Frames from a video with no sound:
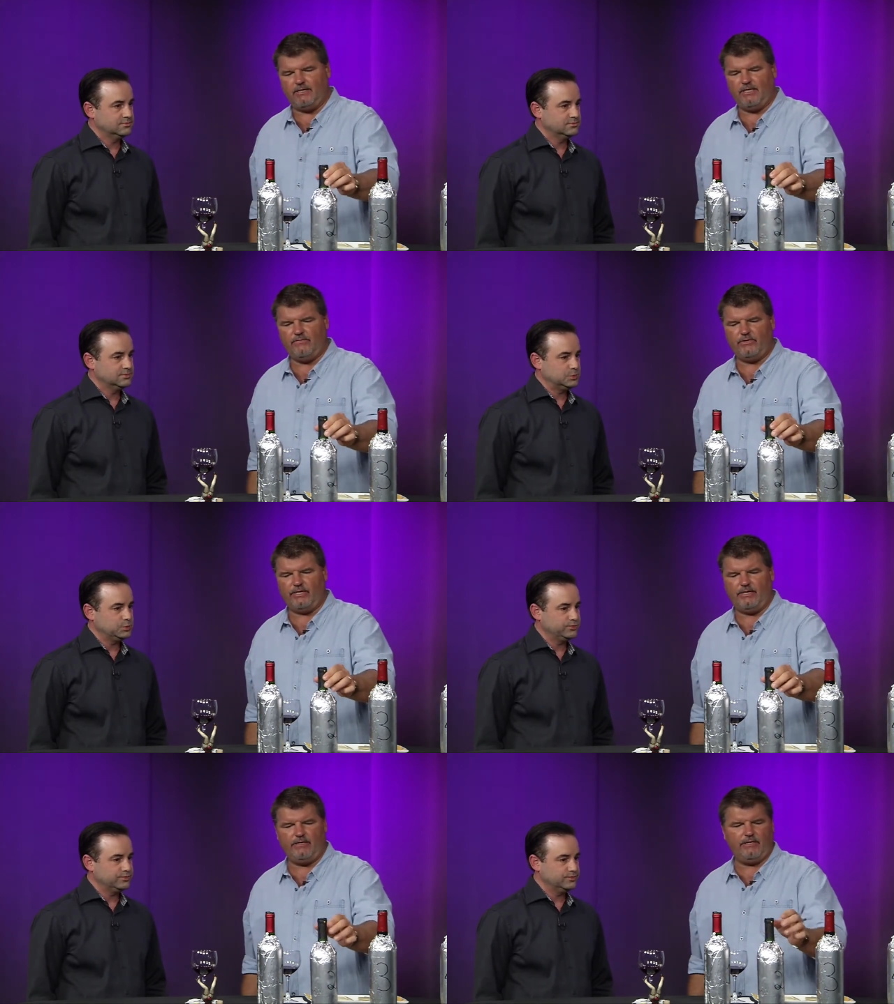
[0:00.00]
Speaker 1: gives you an
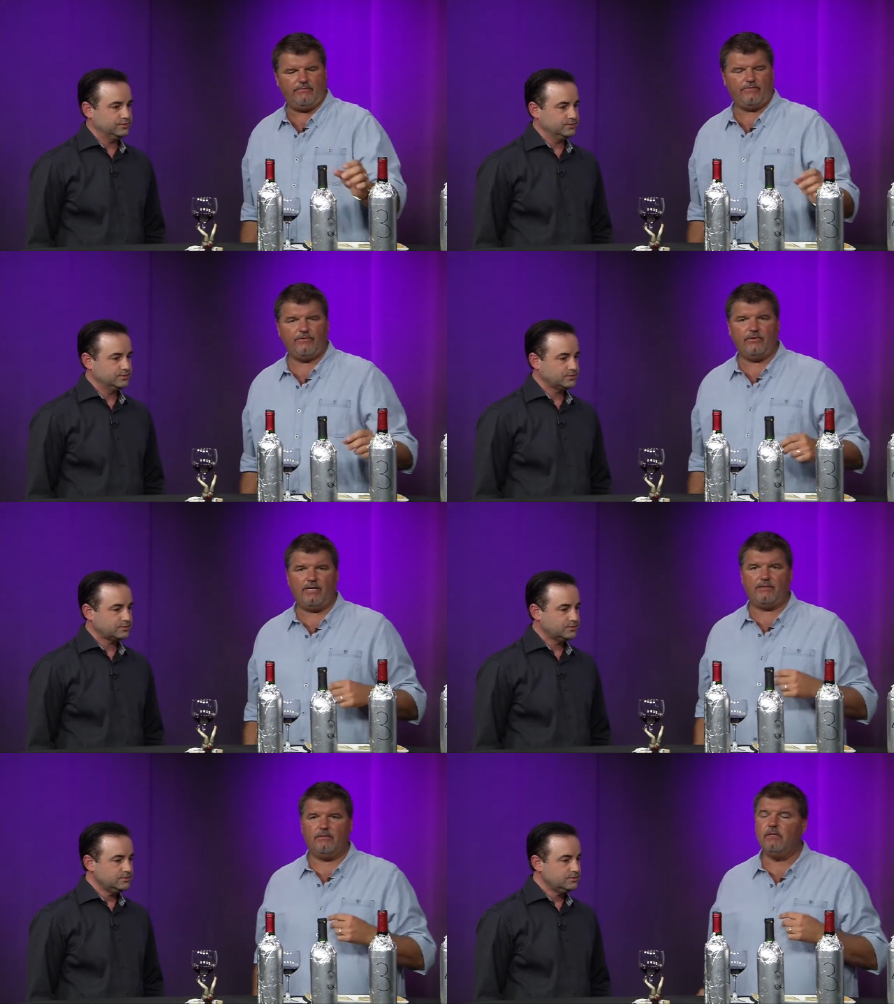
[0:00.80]
idea if you're
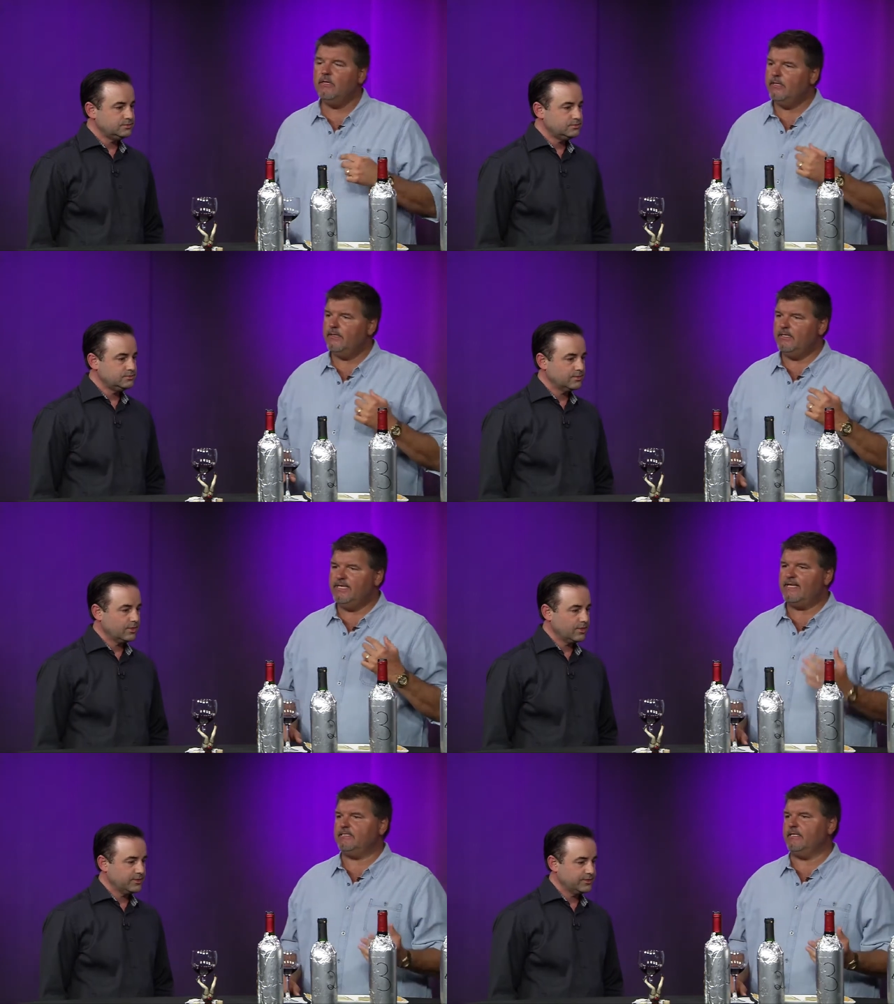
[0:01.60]
not
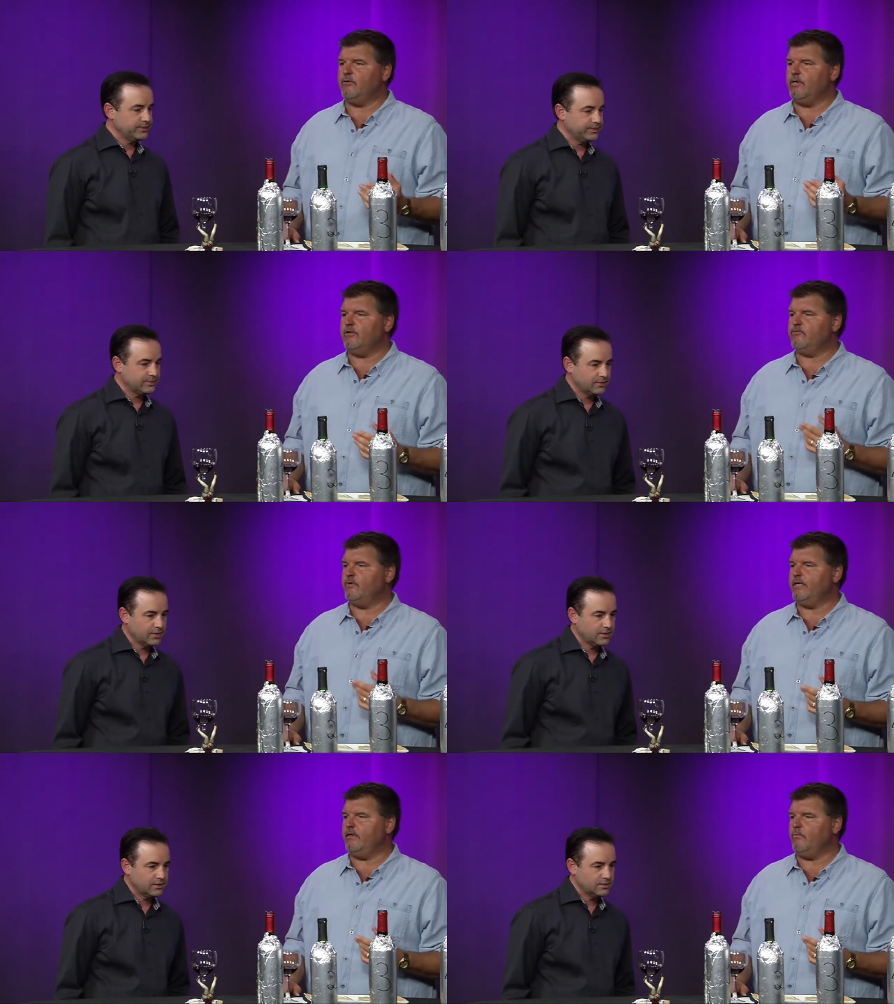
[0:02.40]
guessing or you're not
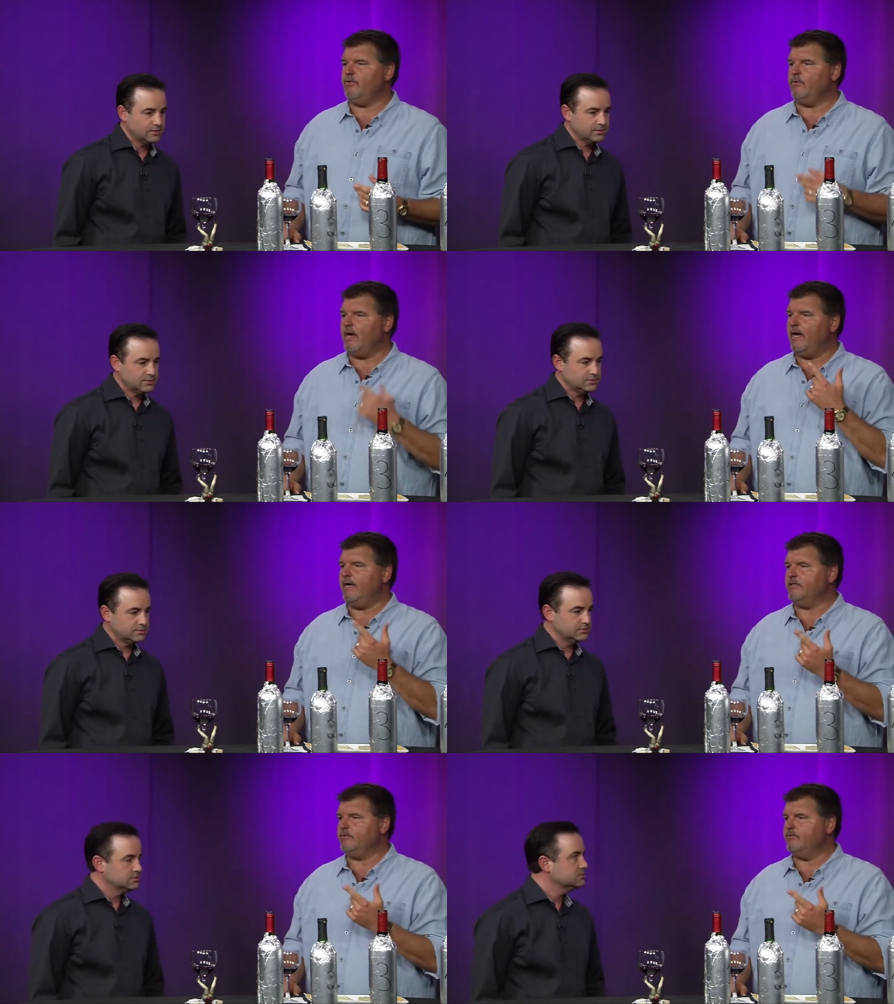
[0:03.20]
drinking with your
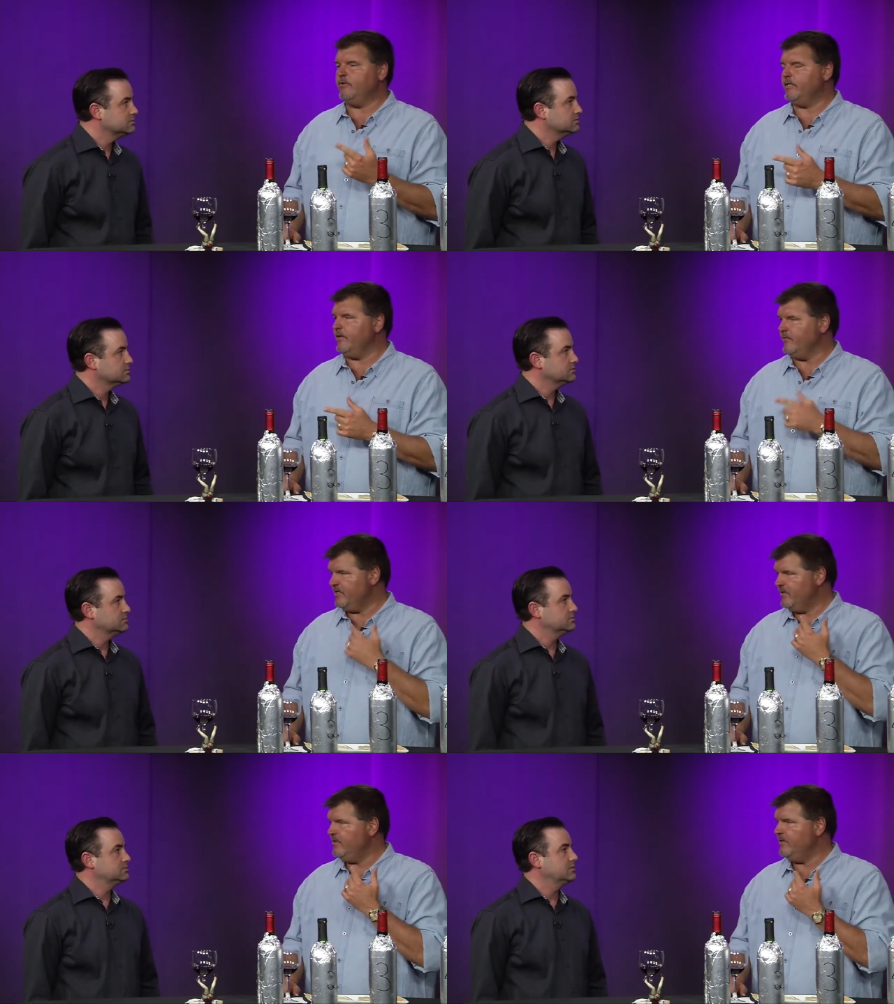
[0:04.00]
eyes, you're drinking you're,
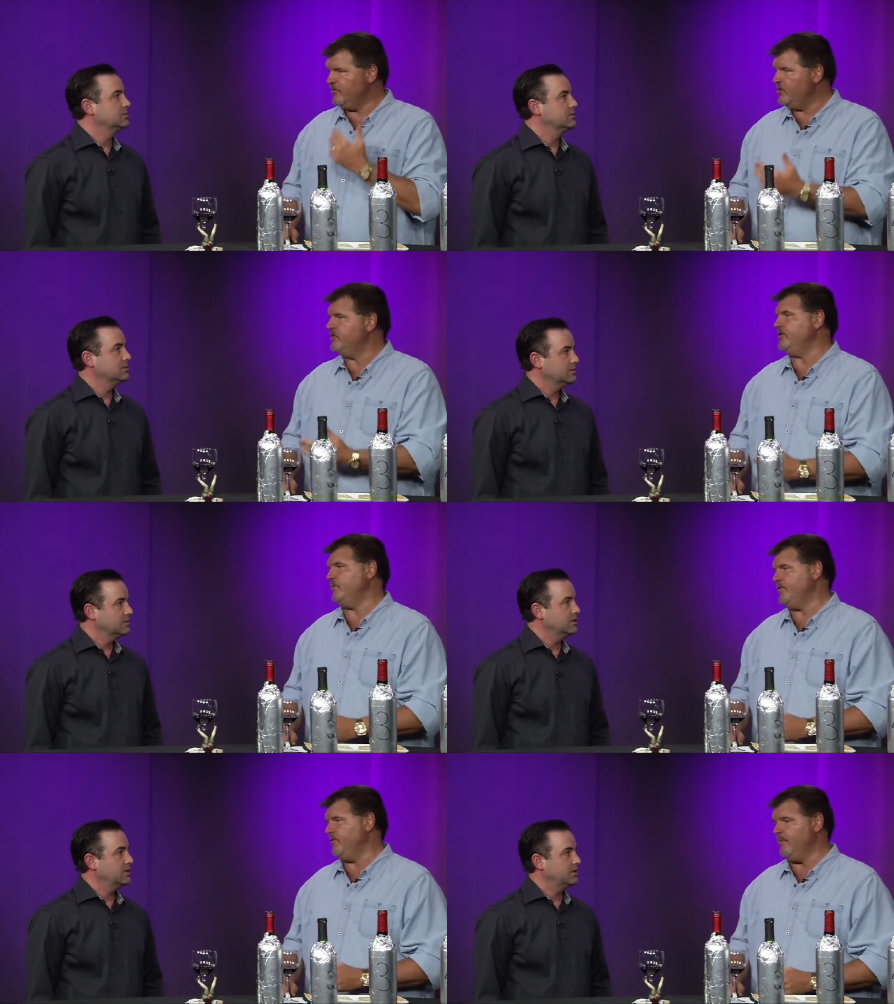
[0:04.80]
you're judging
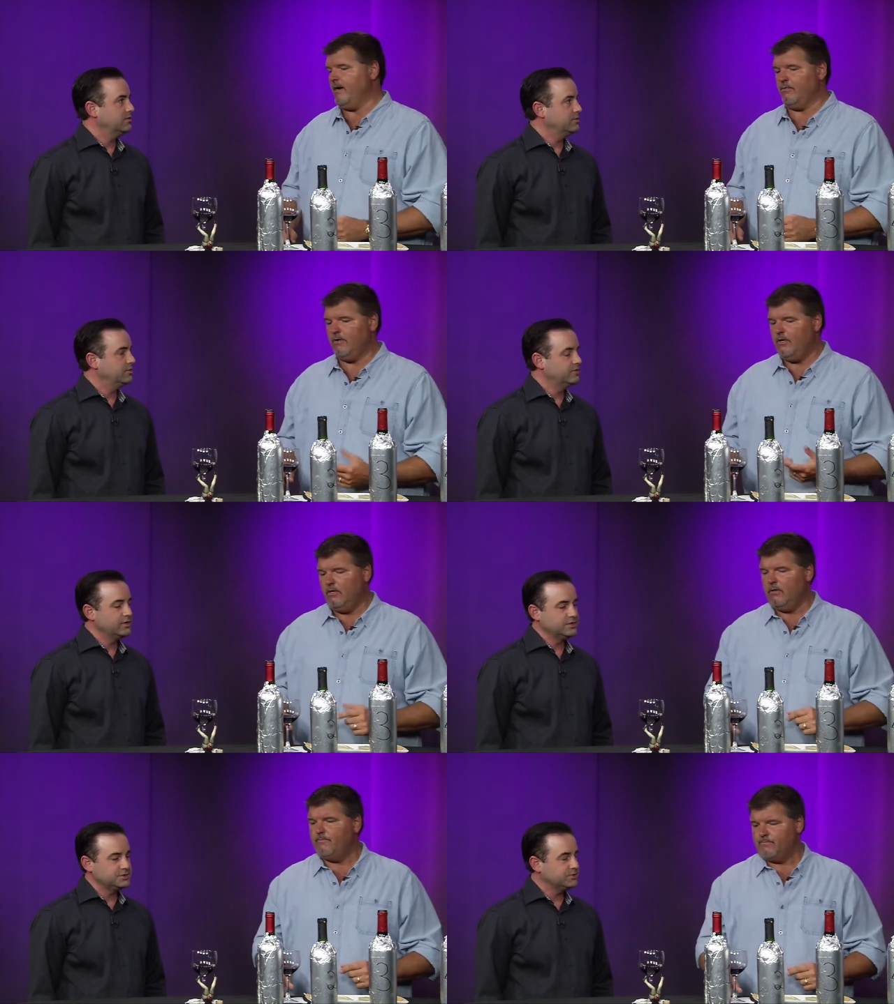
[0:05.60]
with your mouth. I've been
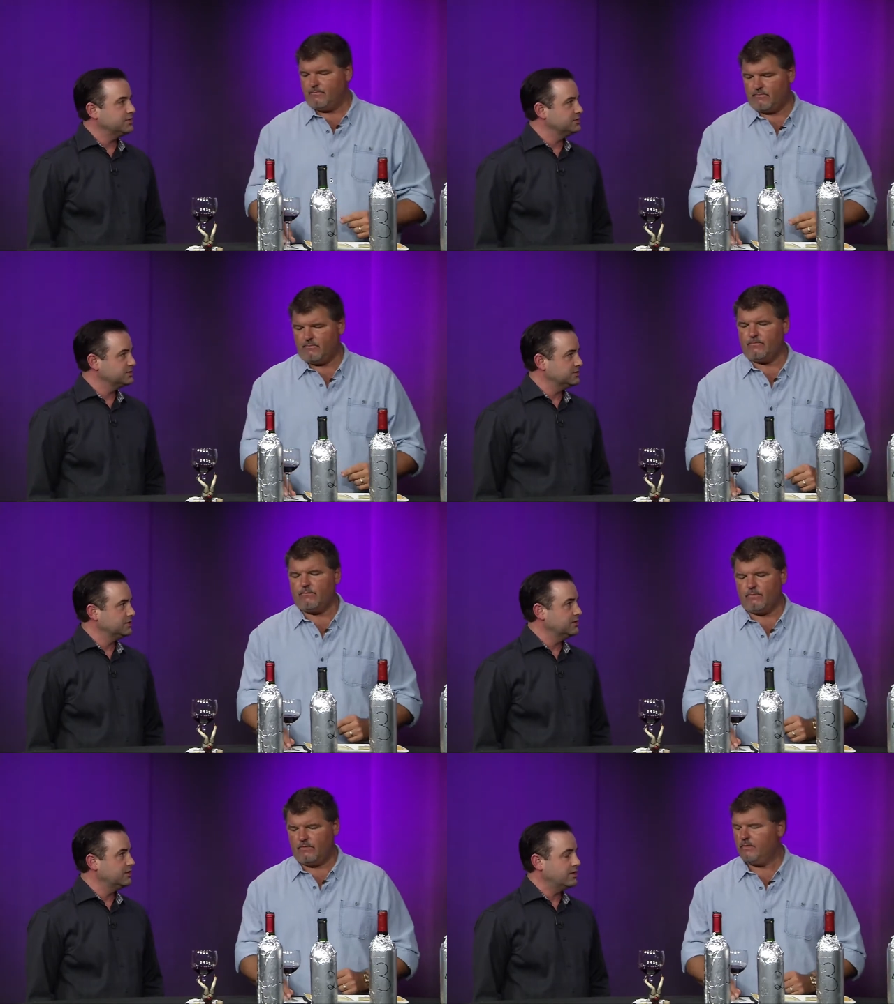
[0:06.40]
Speaker 2: very surprised to
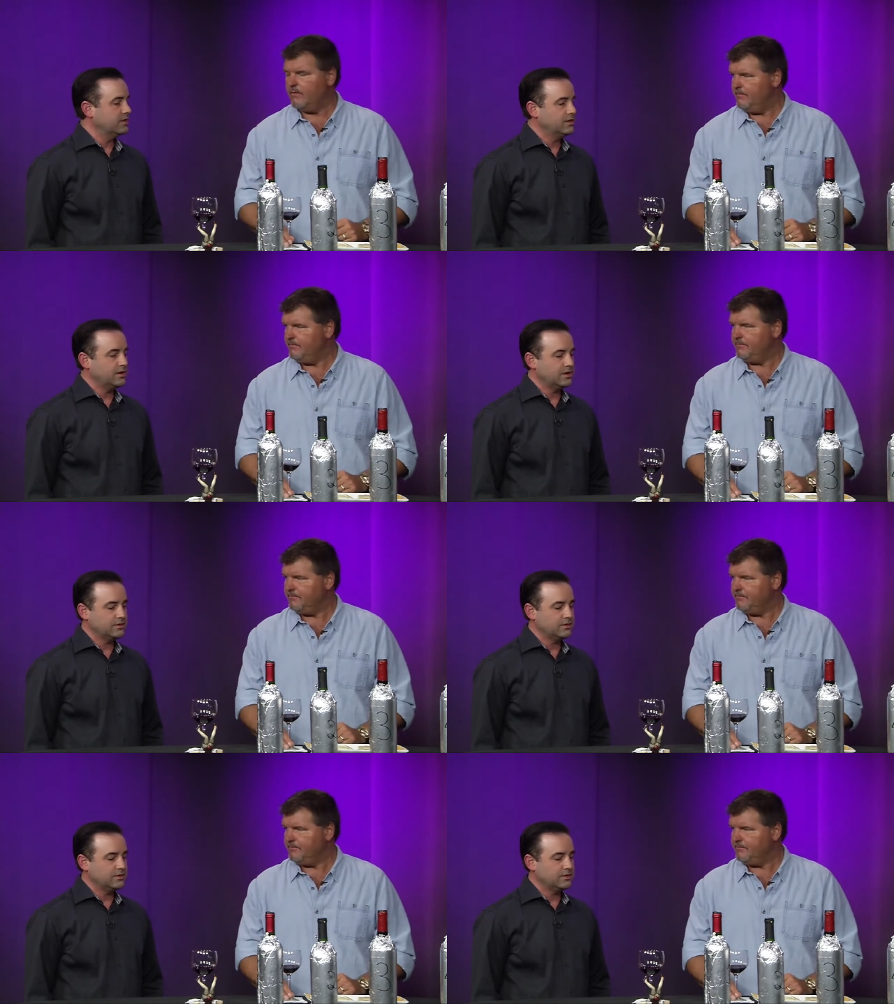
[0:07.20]
learn that